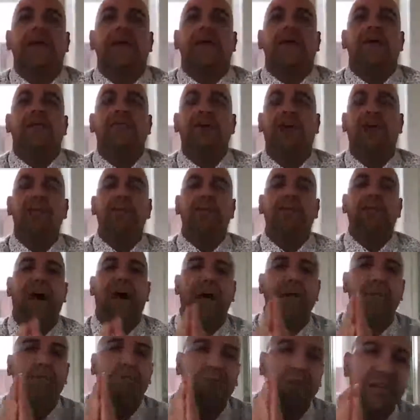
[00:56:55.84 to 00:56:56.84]
James,
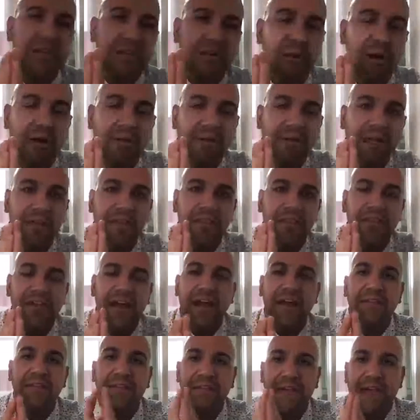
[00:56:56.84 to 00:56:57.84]
I will see you on the other
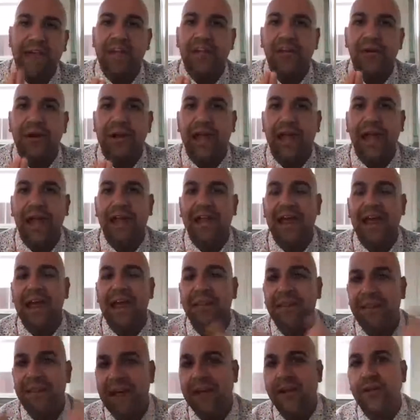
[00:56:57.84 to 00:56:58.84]
side. Thank you again.
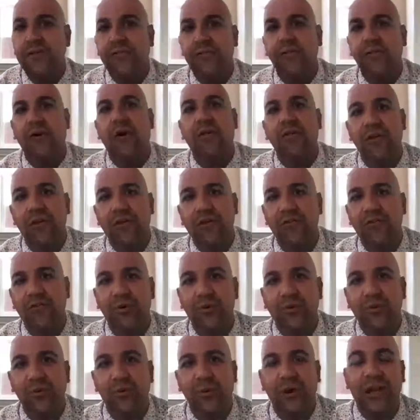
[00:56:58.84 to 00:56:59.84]
And thank you for all those who
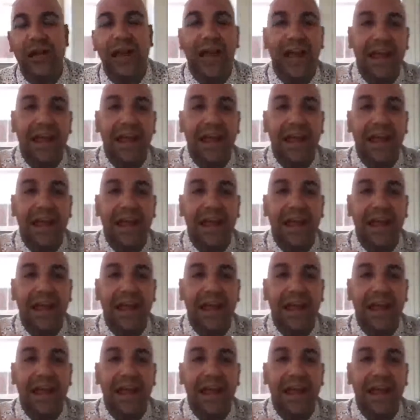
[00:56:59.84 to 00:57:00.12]
are tuning in.